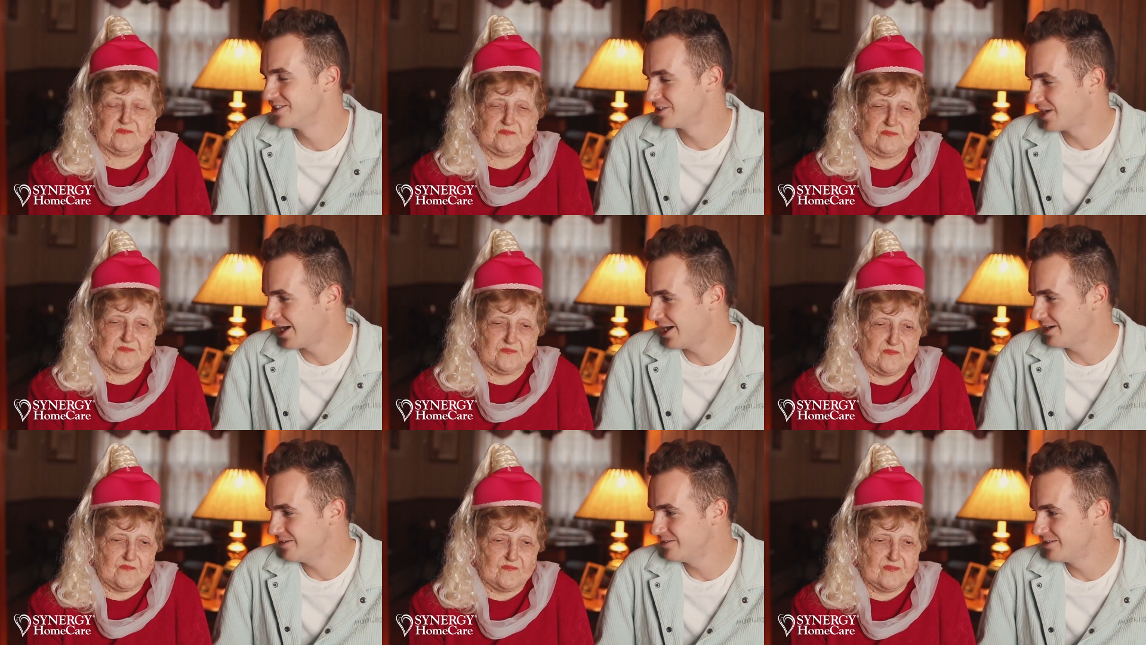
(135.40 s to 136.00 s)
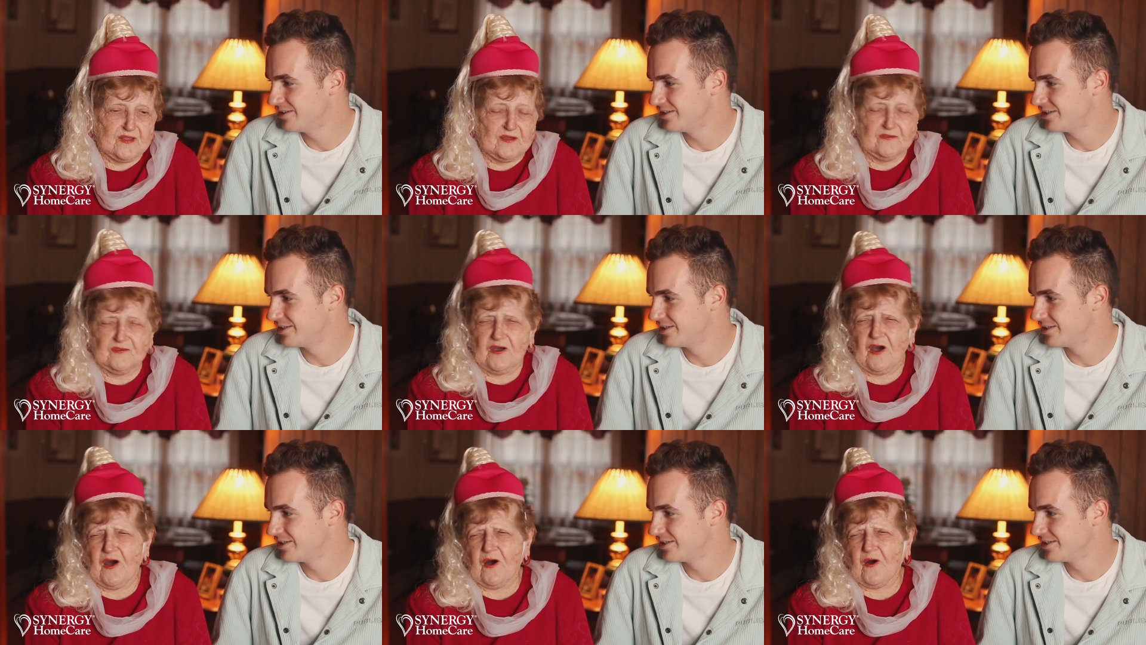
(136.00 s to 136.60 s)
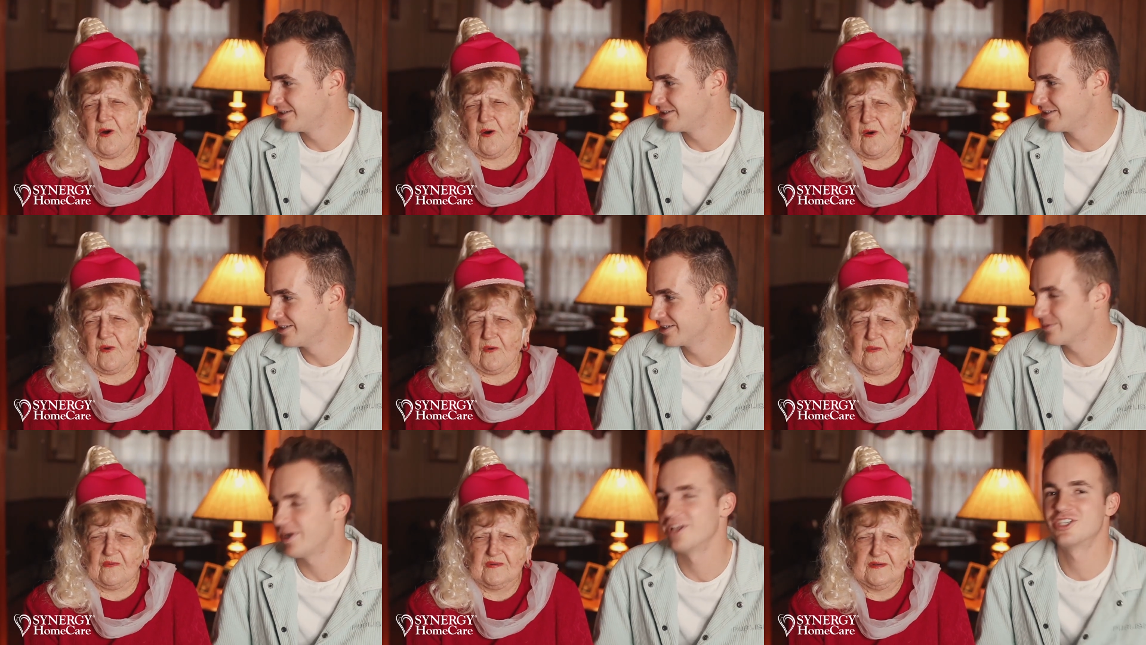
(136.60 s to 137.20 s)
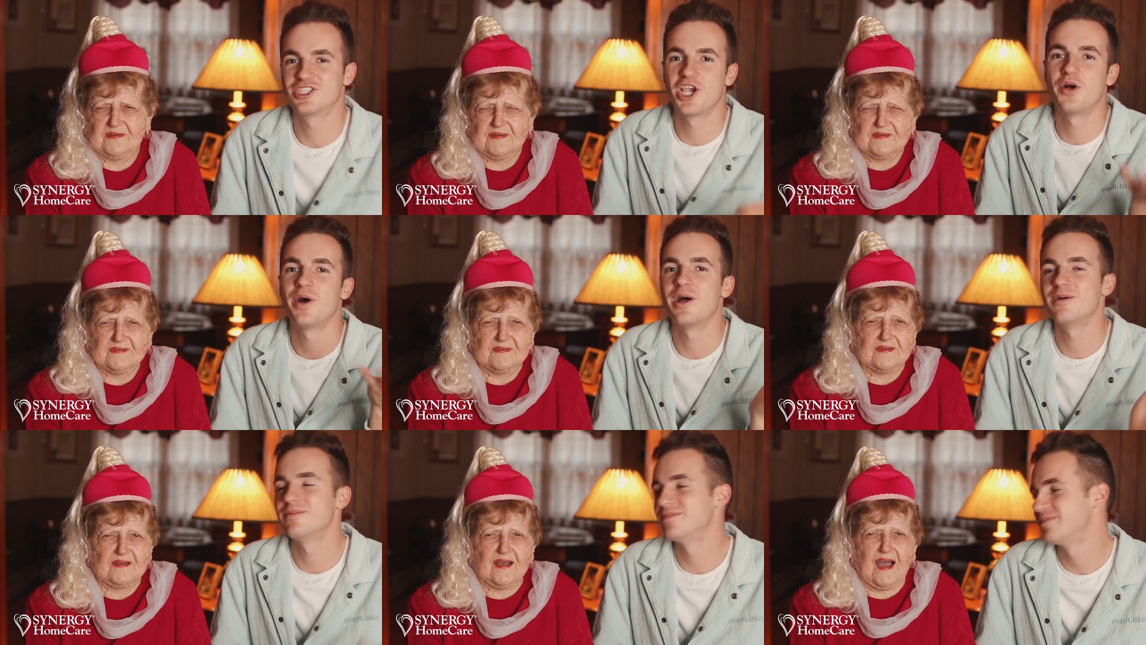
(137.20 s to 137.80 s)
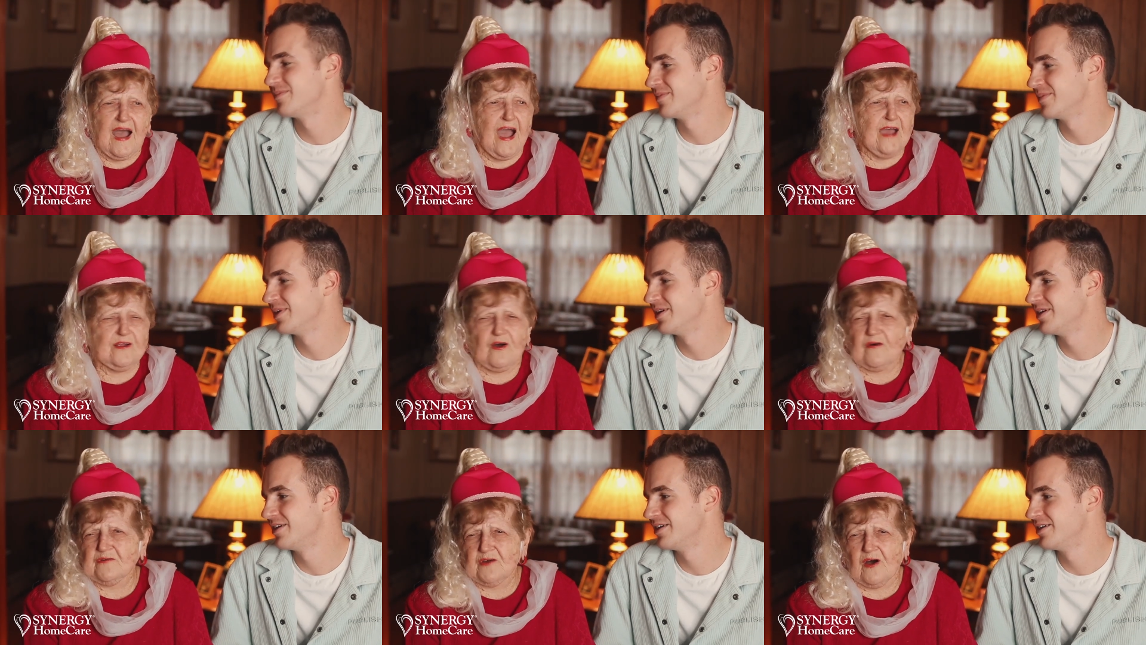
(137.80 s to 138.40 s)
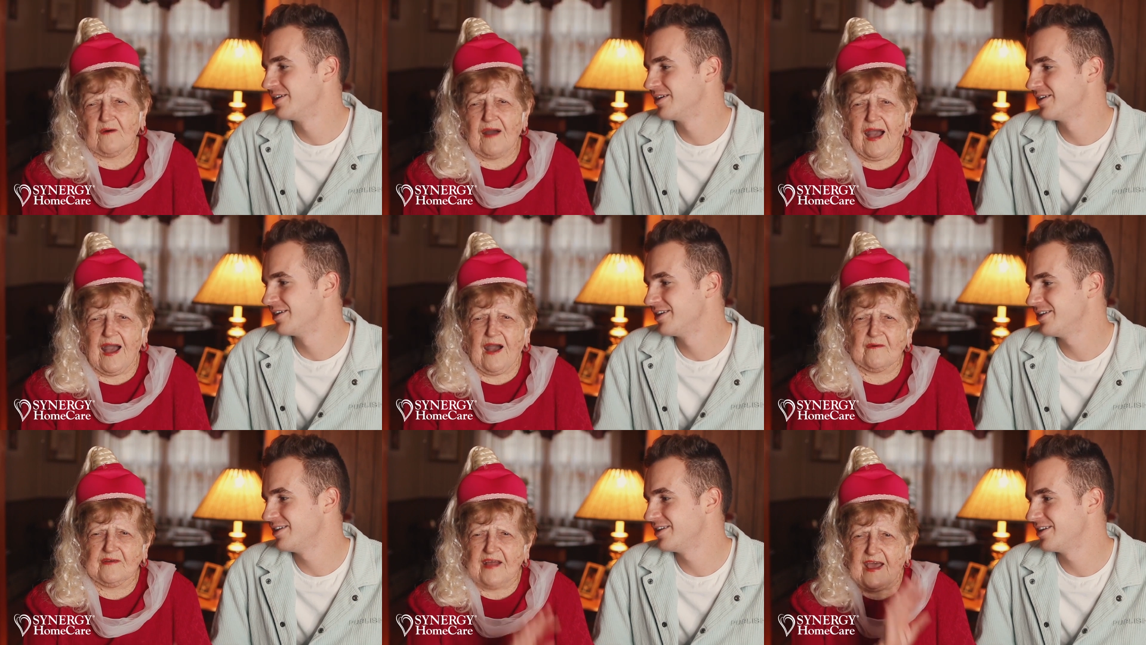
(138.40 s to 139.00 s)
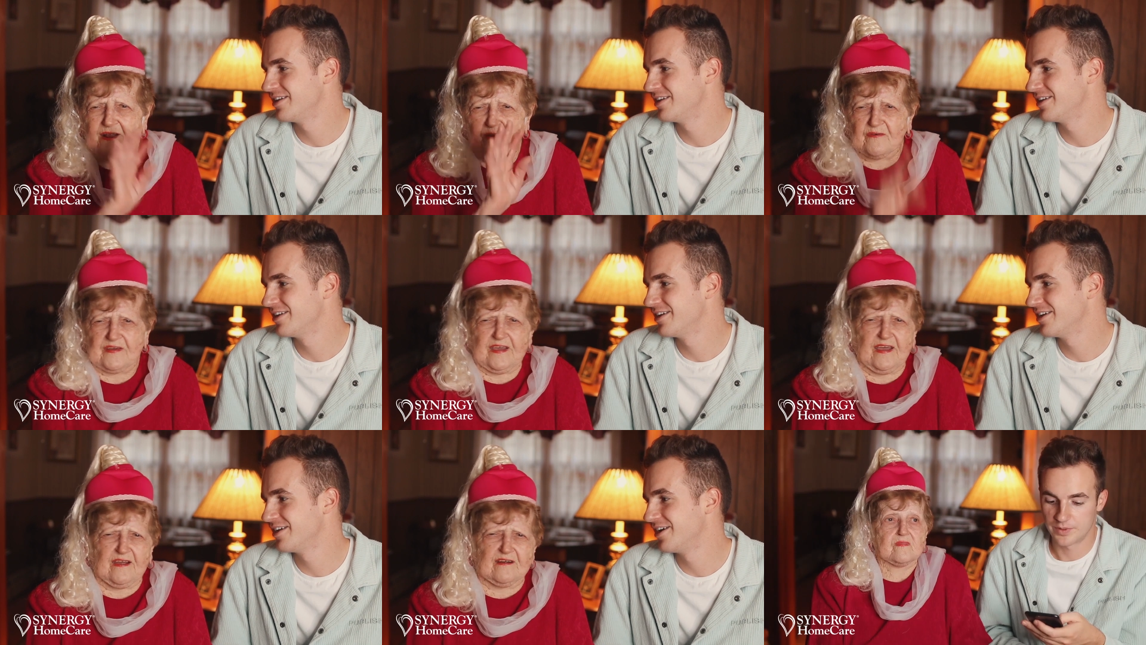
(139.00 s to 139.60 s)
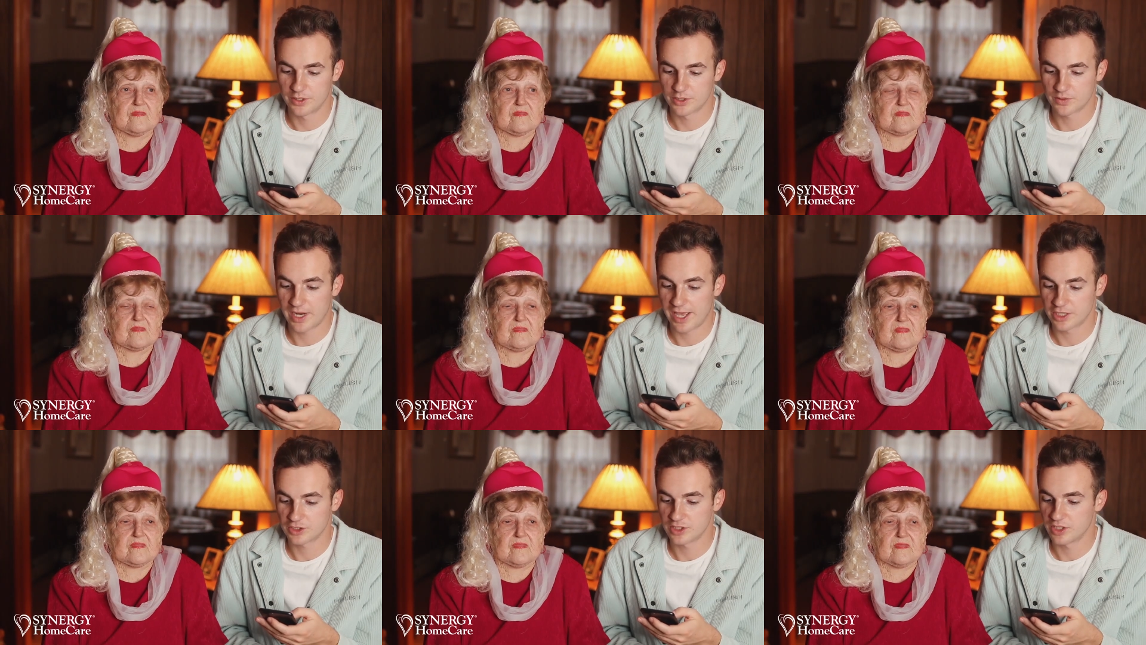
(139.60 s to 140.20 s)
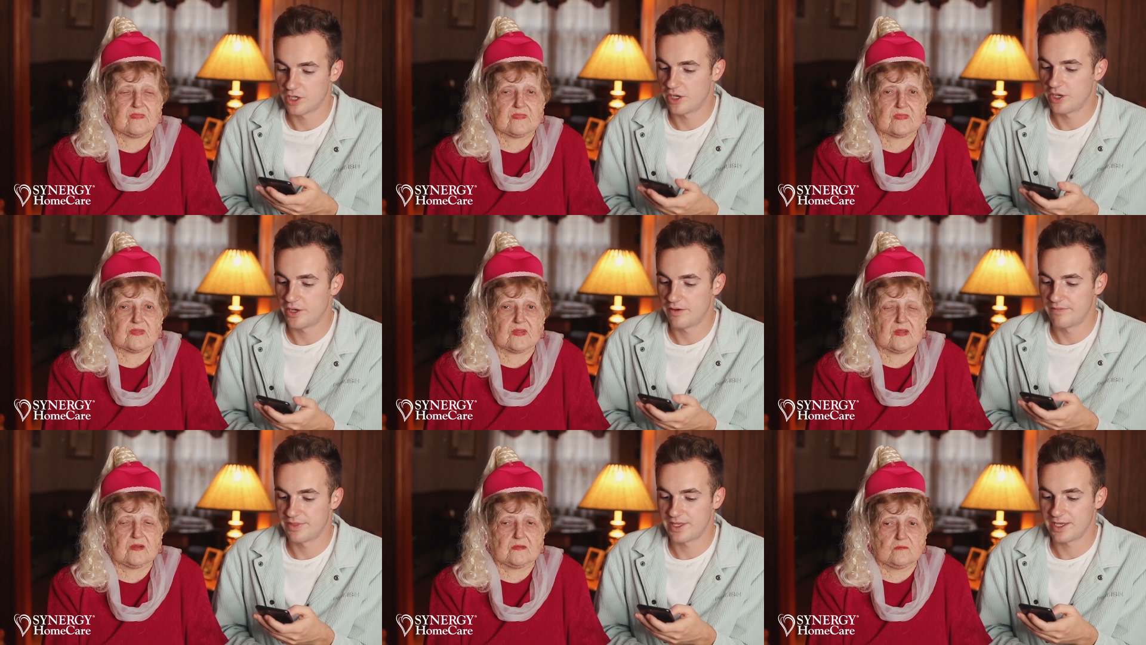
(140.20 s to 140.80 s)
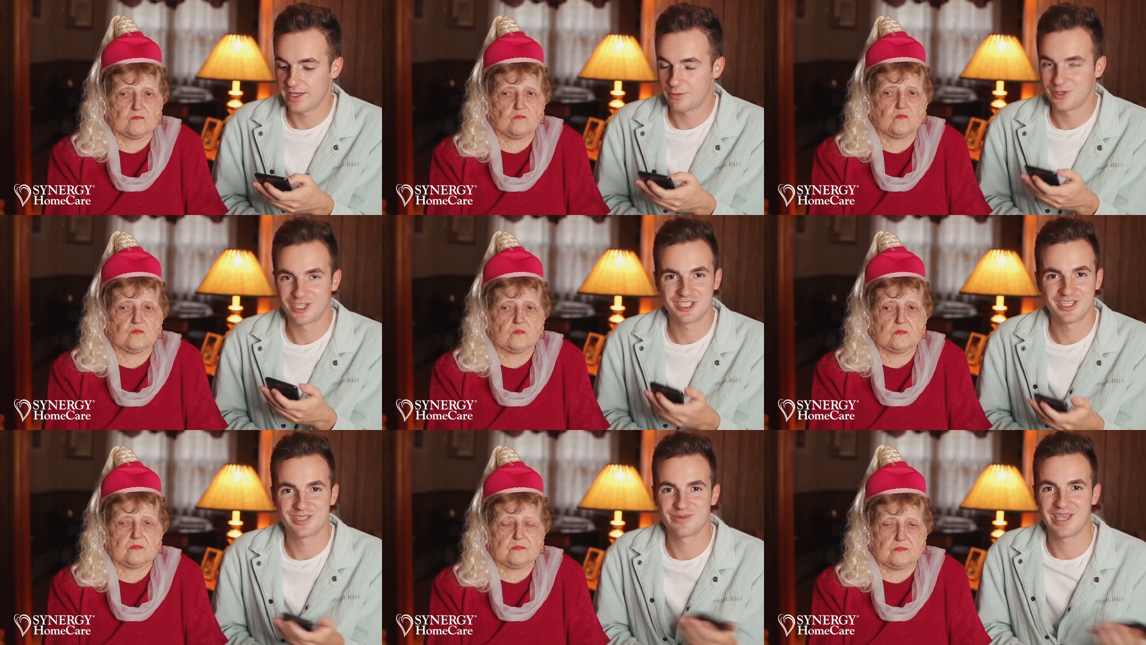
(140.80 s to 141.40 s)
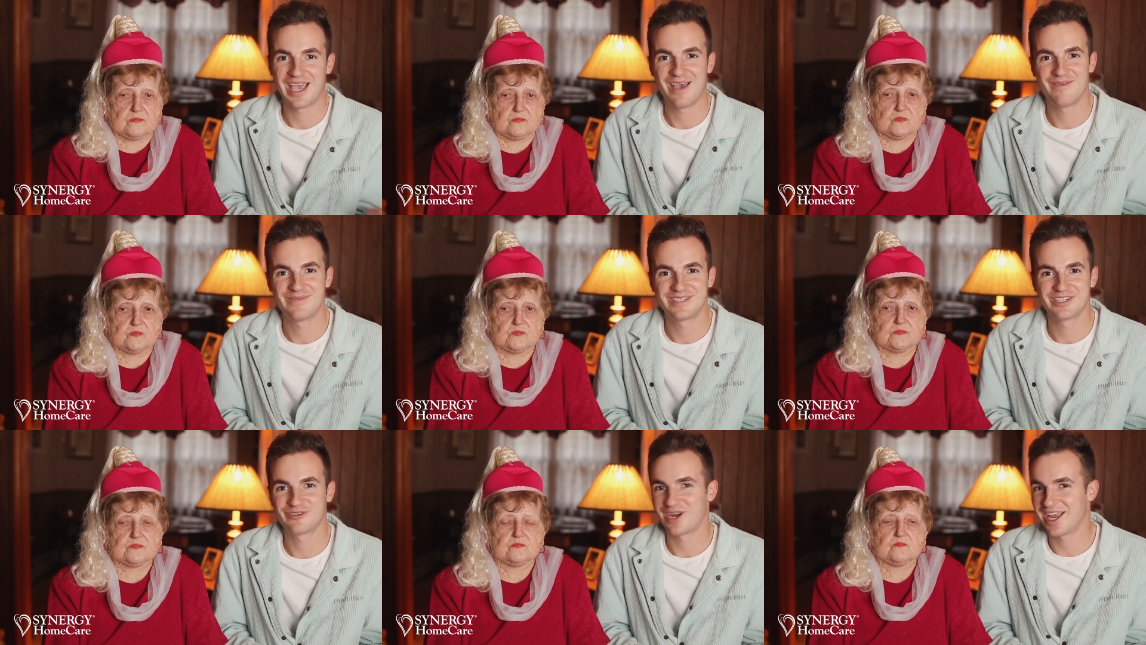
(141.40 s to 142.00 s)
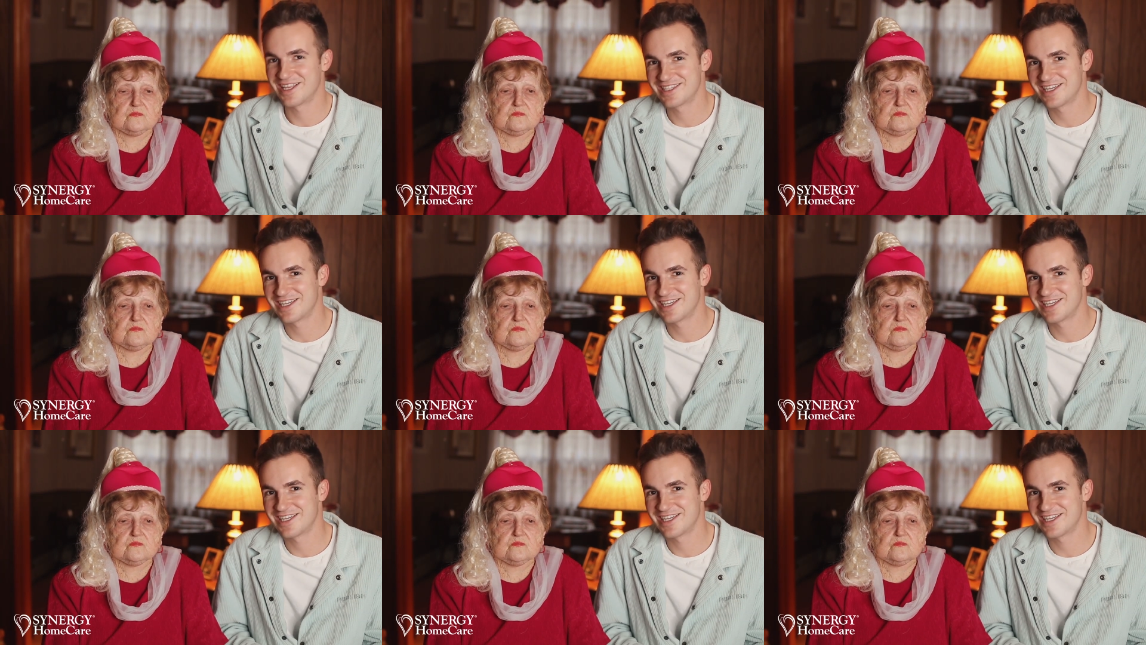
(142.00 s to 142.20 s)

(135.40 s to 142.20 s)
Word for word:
Speaker 1: Do you know how? No. Come on, show them.
Speaker 2: I don't know how and I don't care.
Speaker 1: Those were actually all the wishes we have to grant